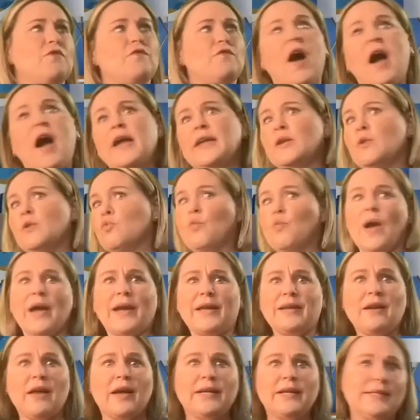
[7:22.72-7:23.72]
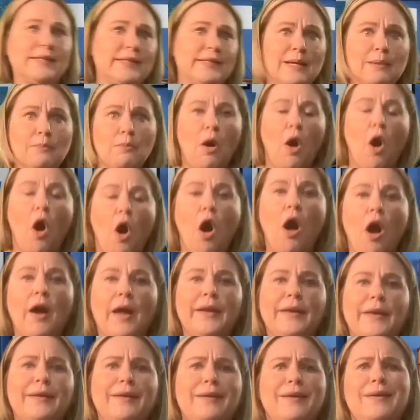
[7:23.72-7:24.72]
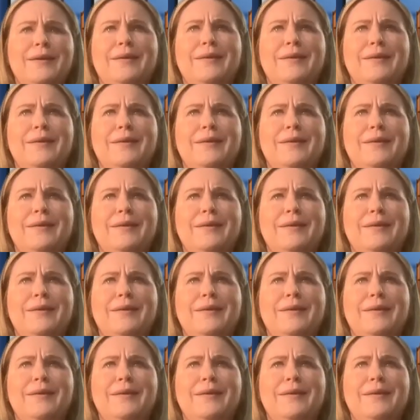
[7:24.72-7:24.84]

find and recognize them on